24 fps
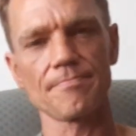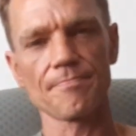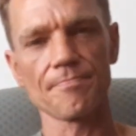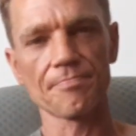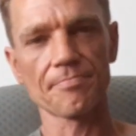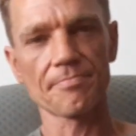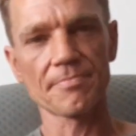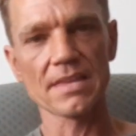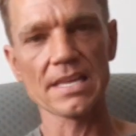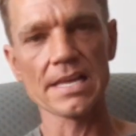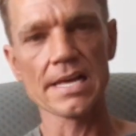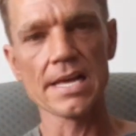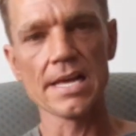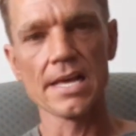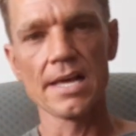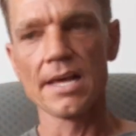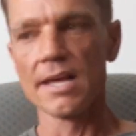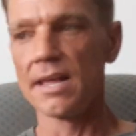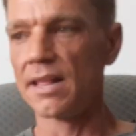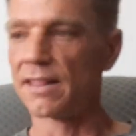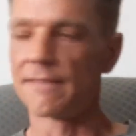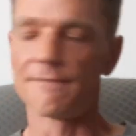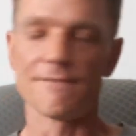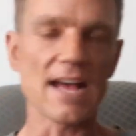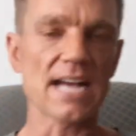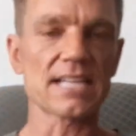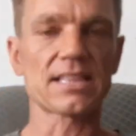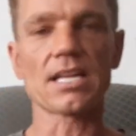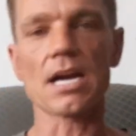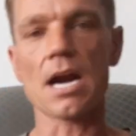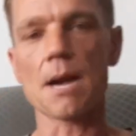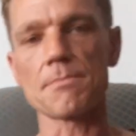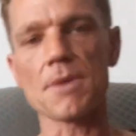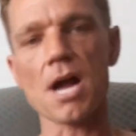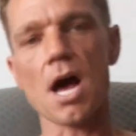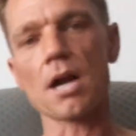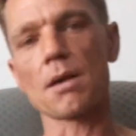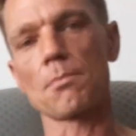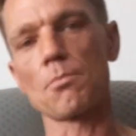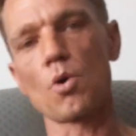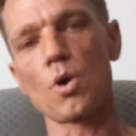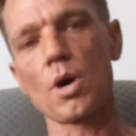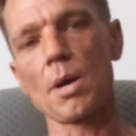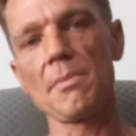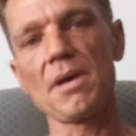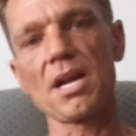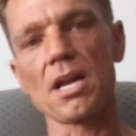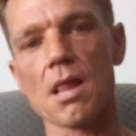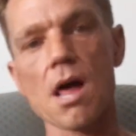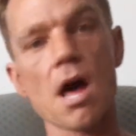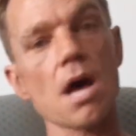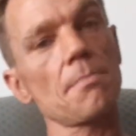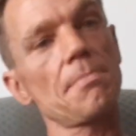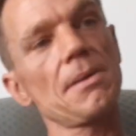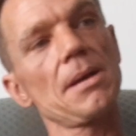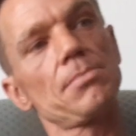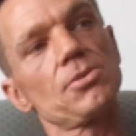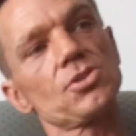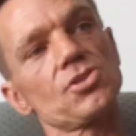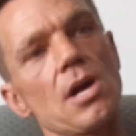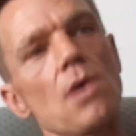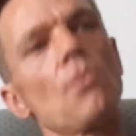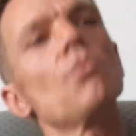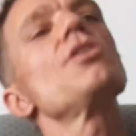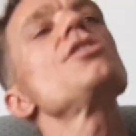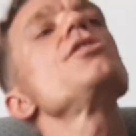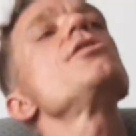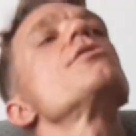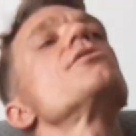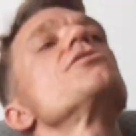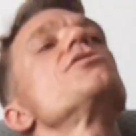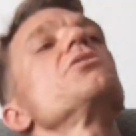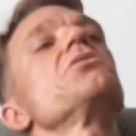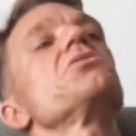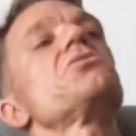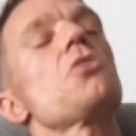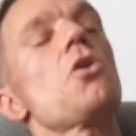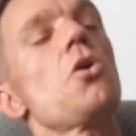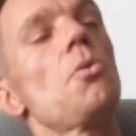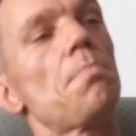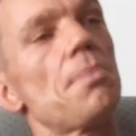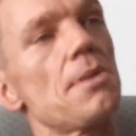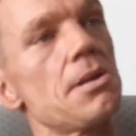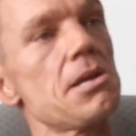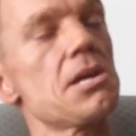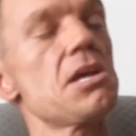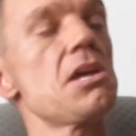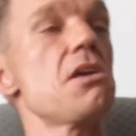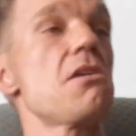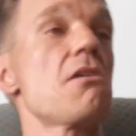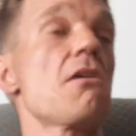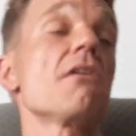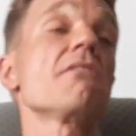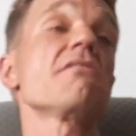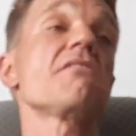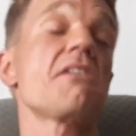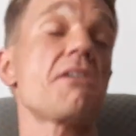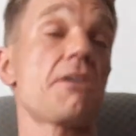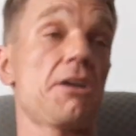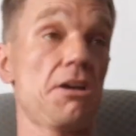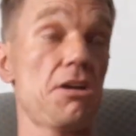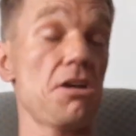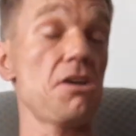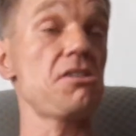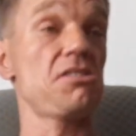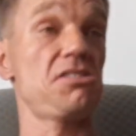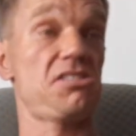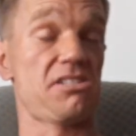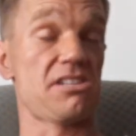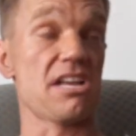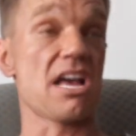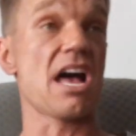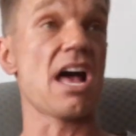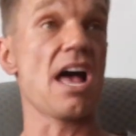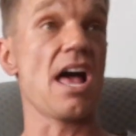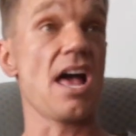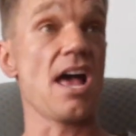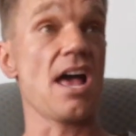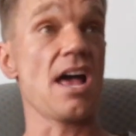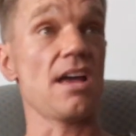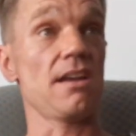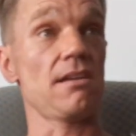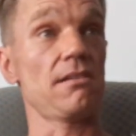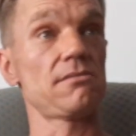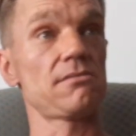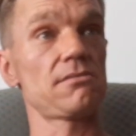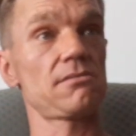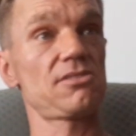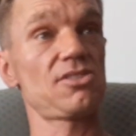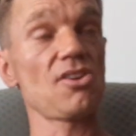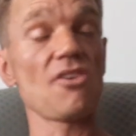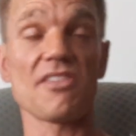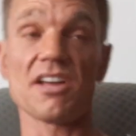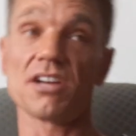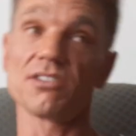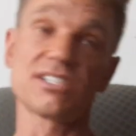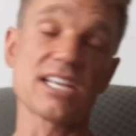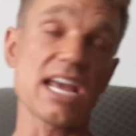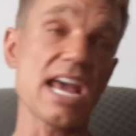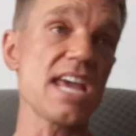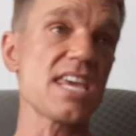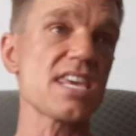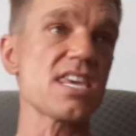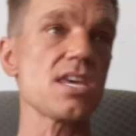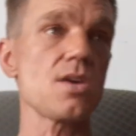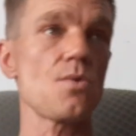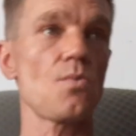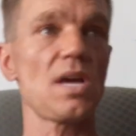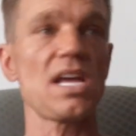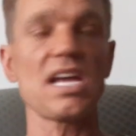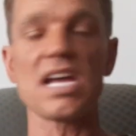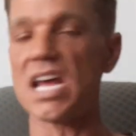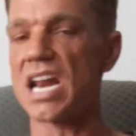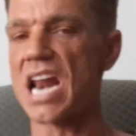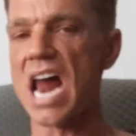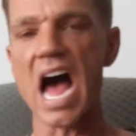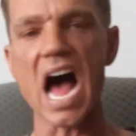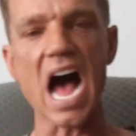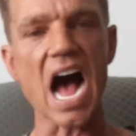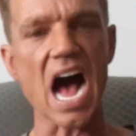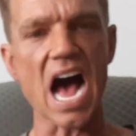The fact that I'm not a Mormon, a lot of people say, well, you're just hoping to get on their good side, so they'll take you in.